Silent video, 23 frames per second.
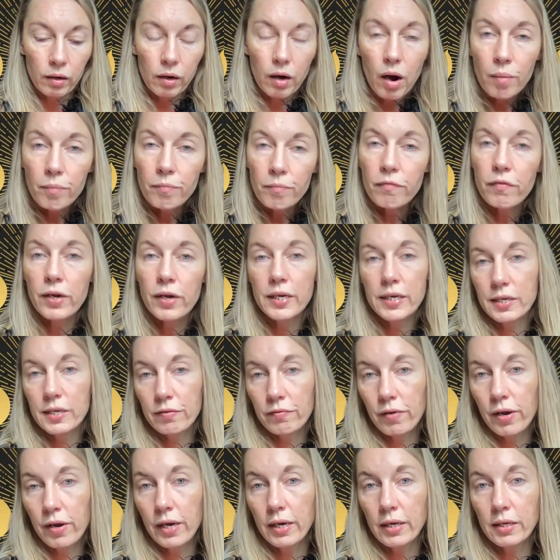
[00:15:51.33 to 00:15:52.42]
come face to
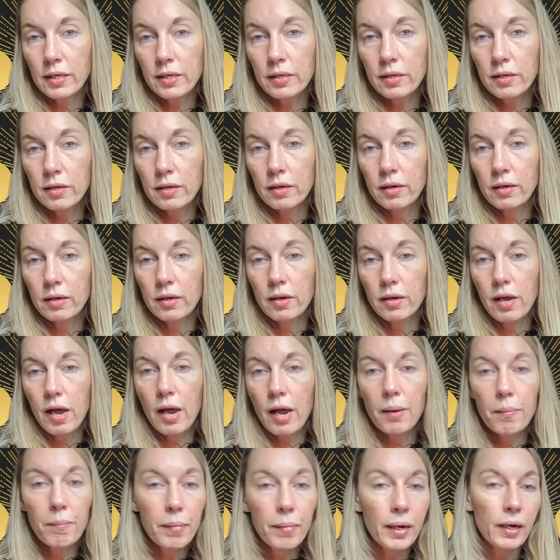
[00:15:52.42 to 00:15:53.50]
face
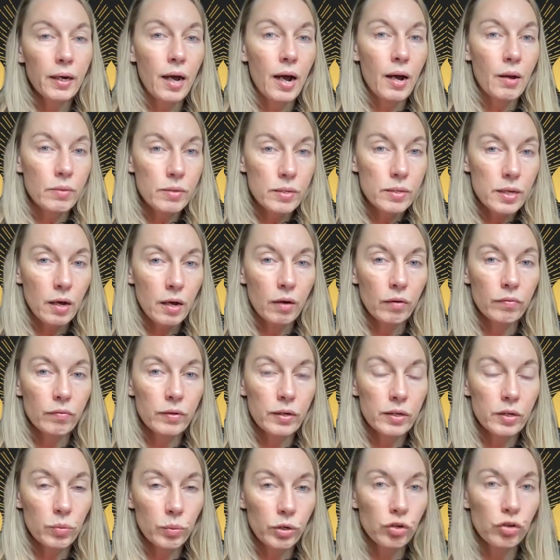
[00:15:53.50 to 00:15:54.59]
and meet ourselves
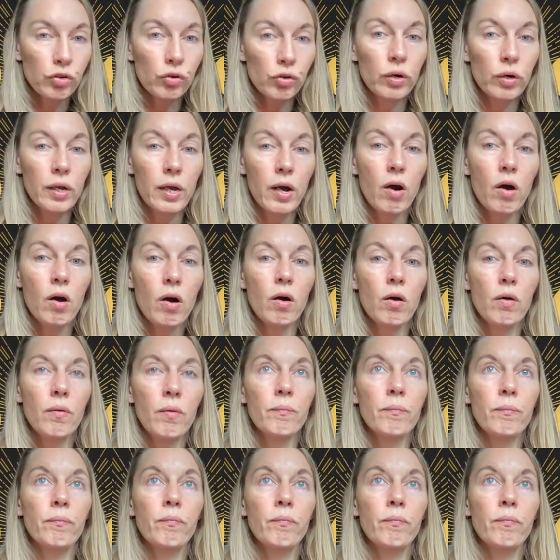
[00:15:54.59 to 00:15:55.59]
as we truly are,